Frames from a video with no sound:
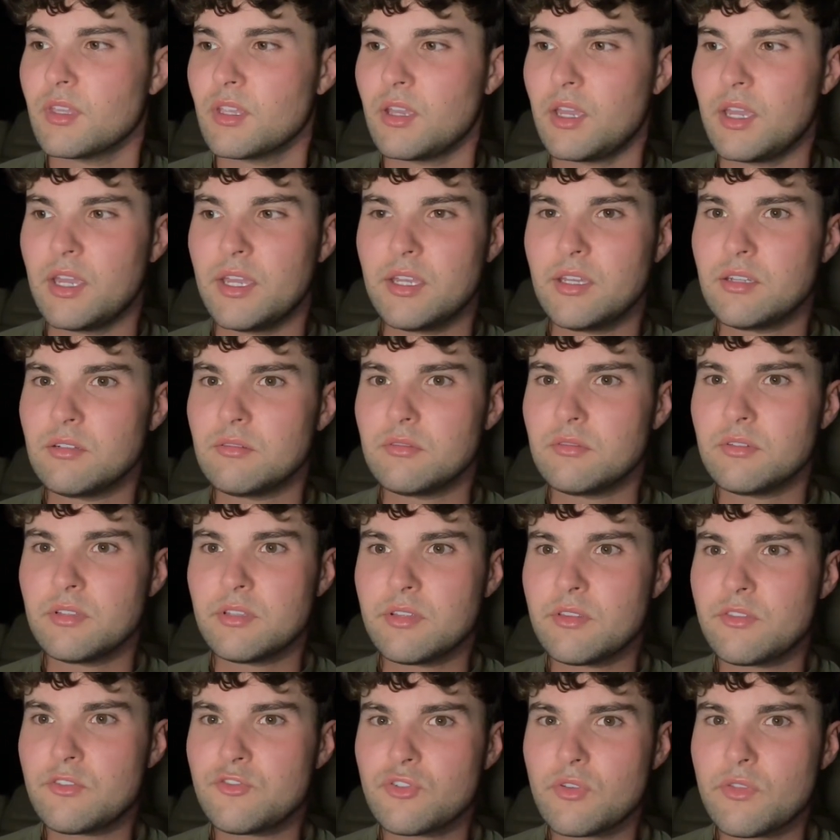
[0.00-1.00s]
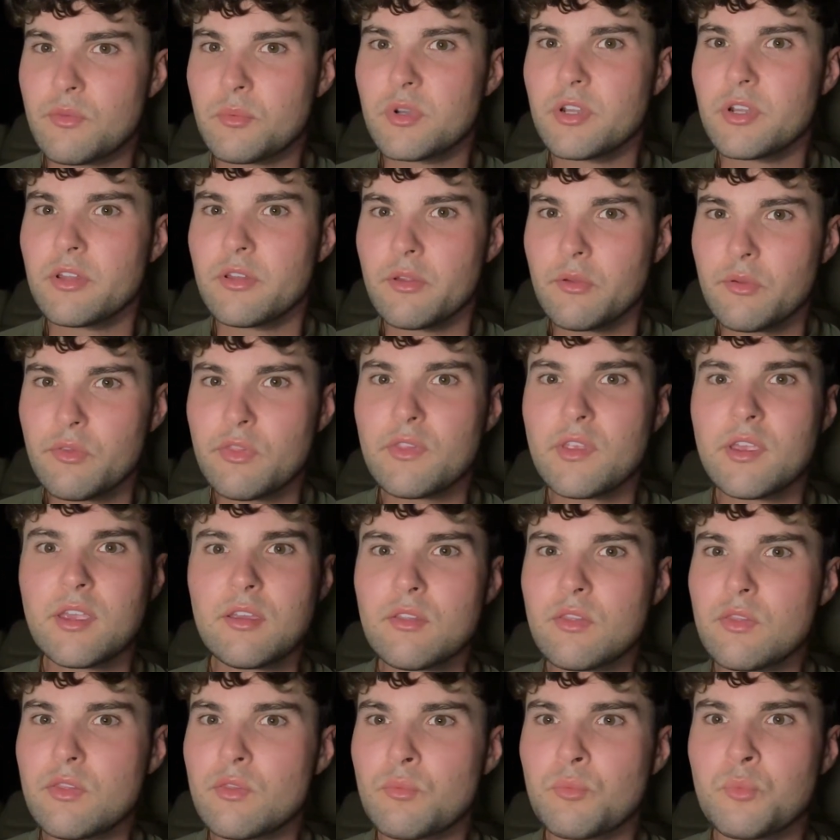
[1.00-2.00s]
And it's just one of those
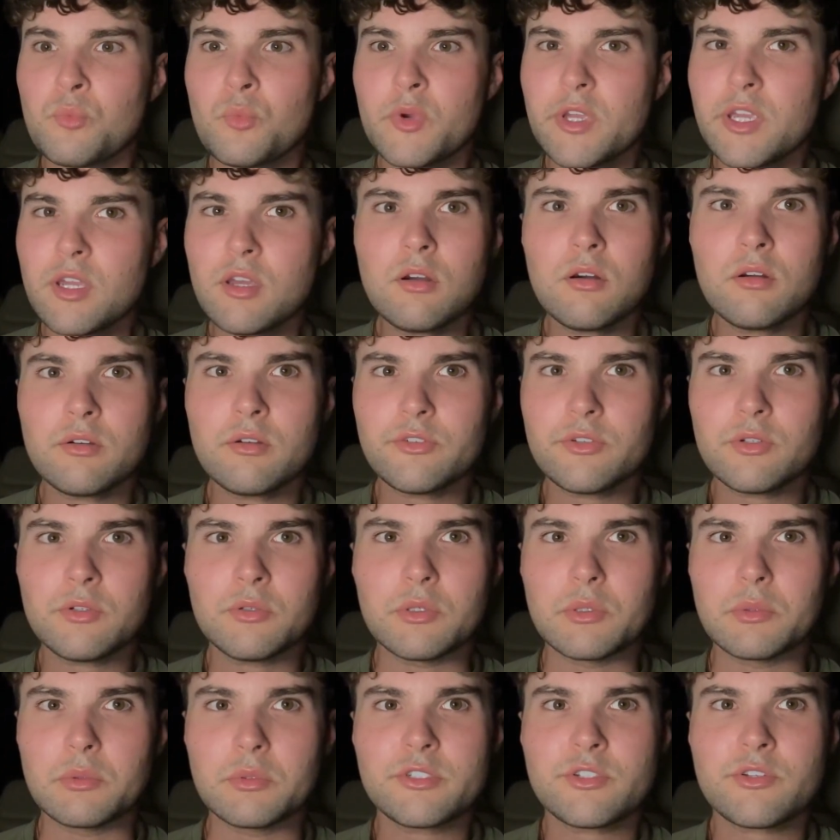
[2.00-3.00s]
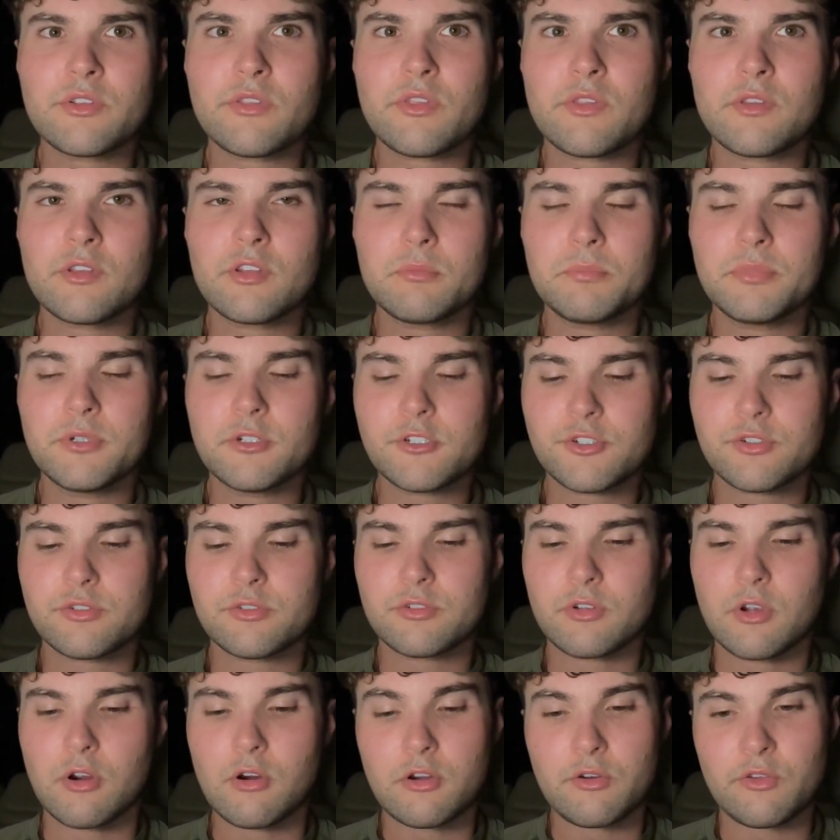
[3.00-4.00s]
things we can all do. We just need to push
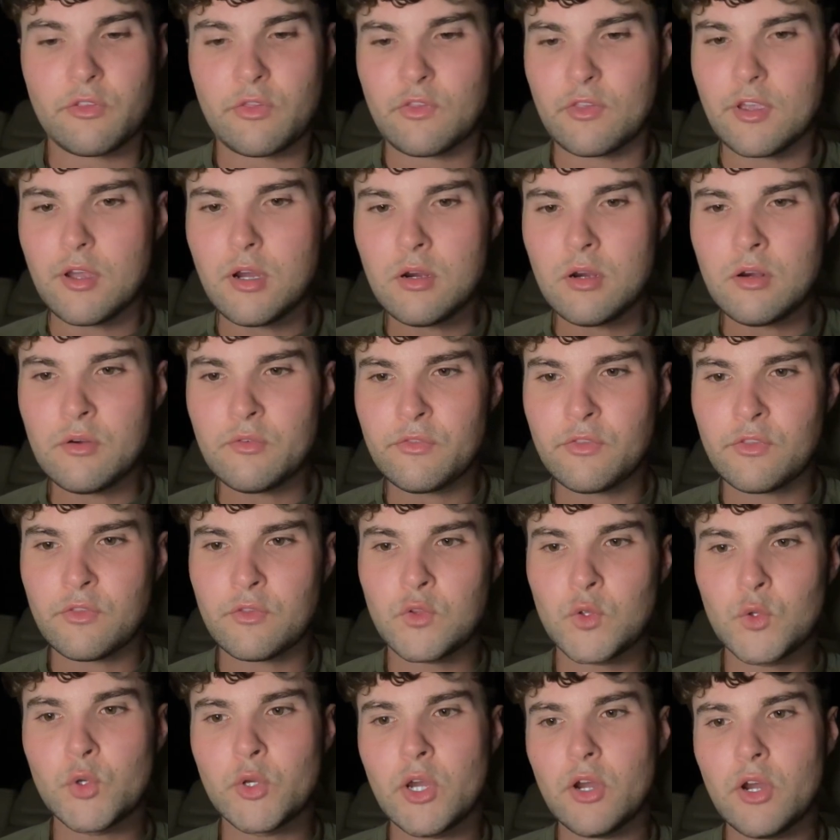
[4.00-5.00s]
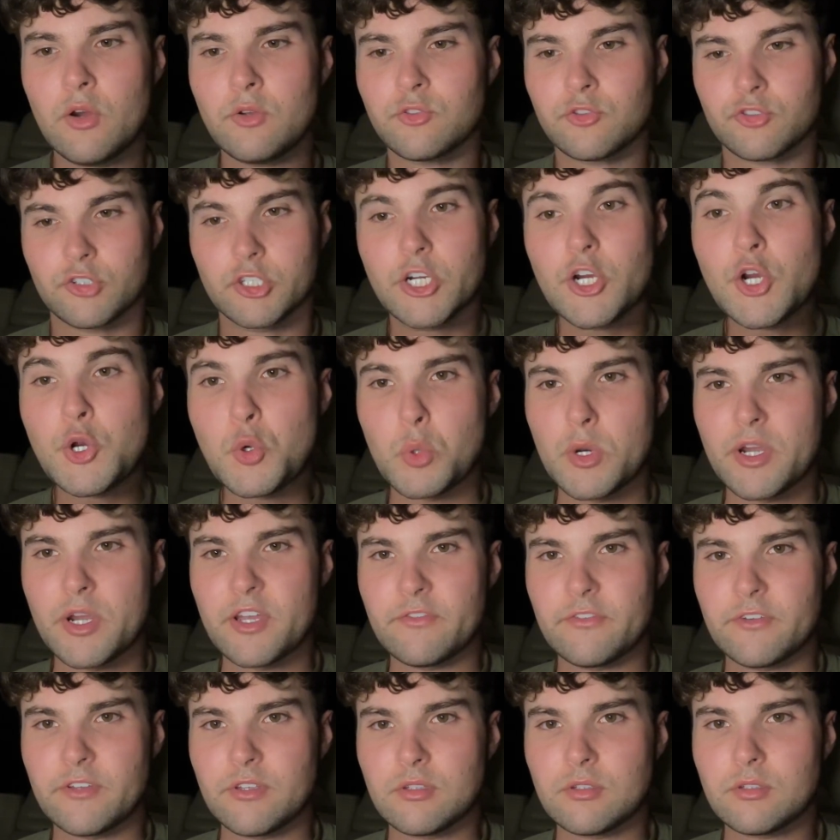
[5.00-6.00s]
ourselves to go through
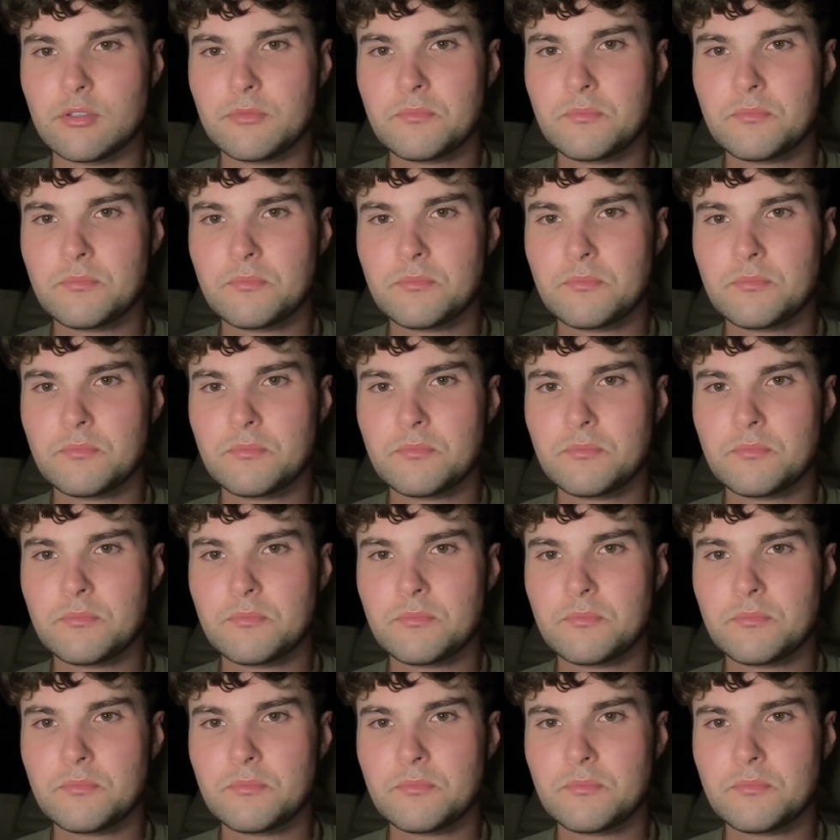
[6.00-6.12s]
with it.